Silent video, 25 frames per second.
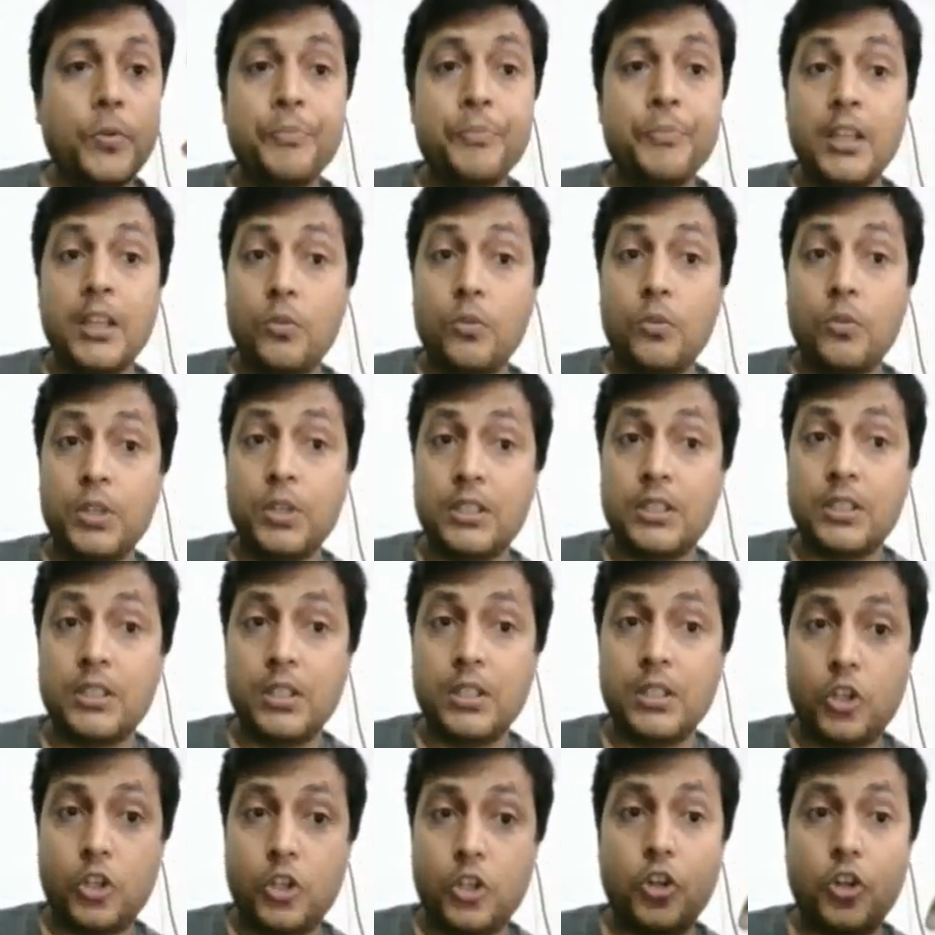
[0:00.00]
So
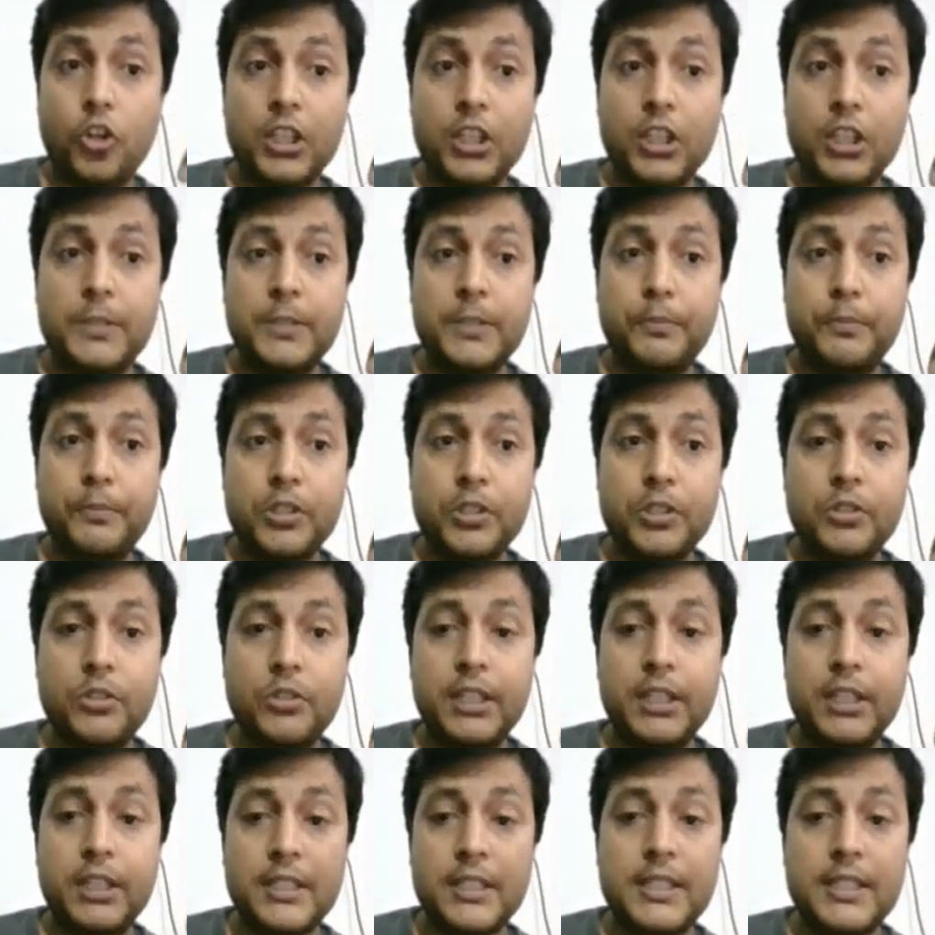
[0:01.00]
what Koch
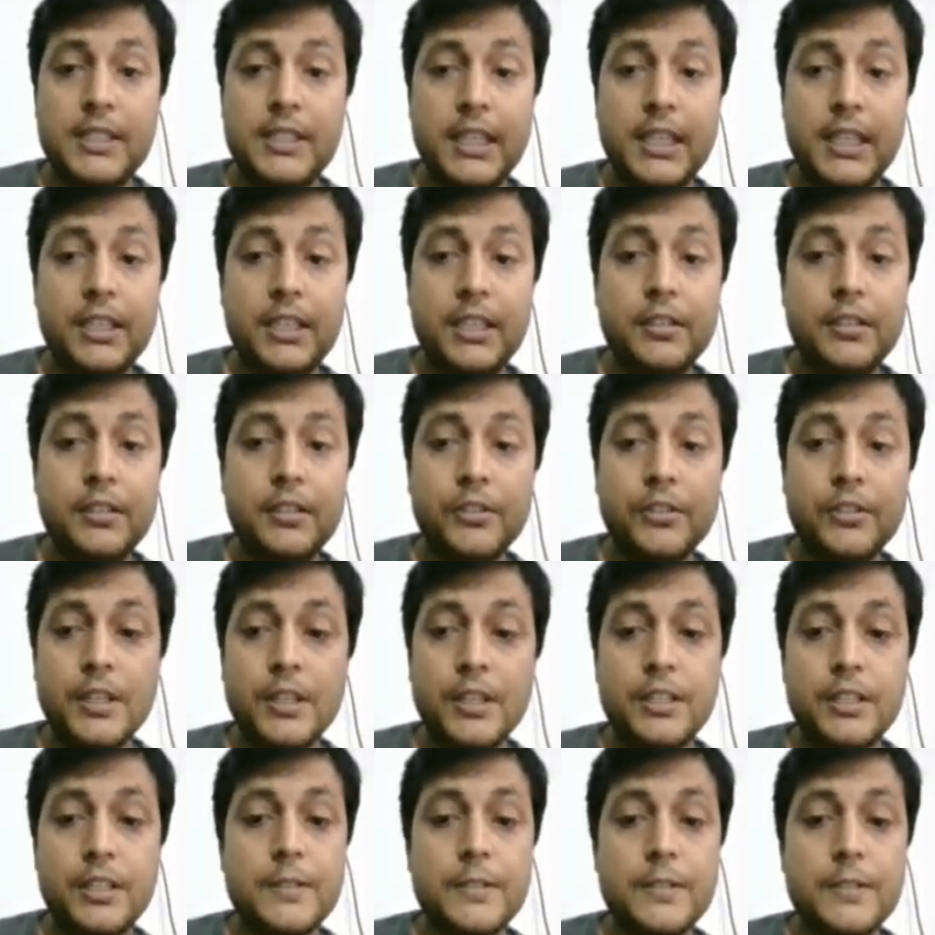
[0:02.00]
postulate is
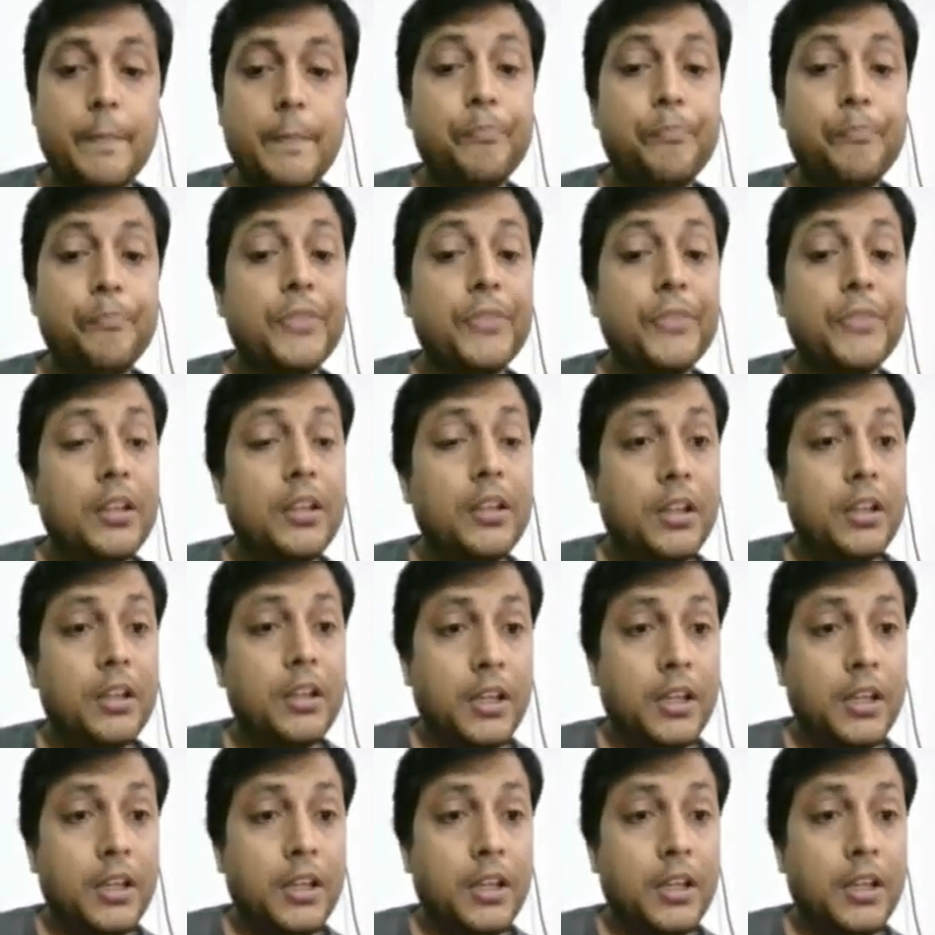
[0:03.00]
saying here is